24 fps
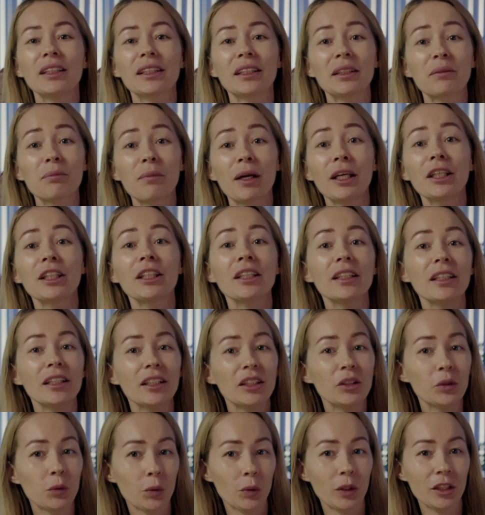especially
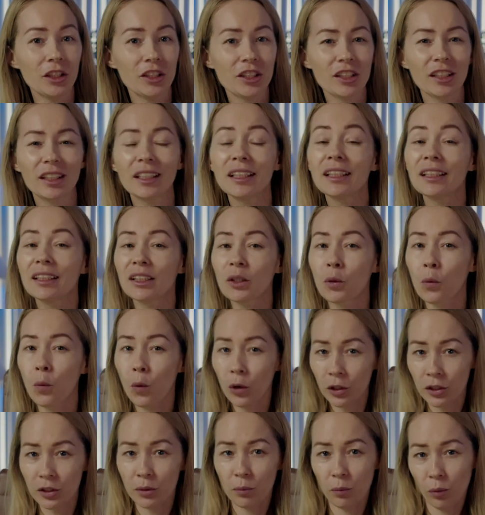in winter, is a
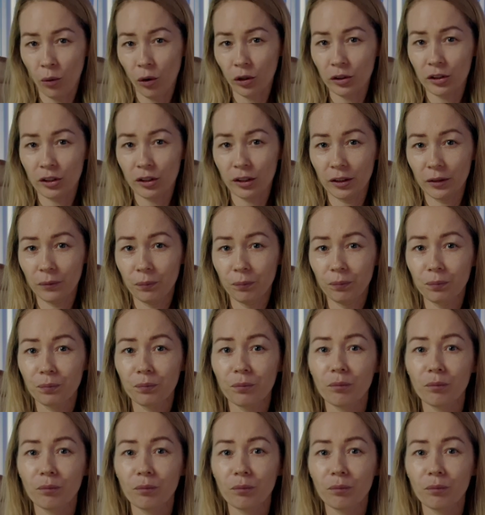water bottle,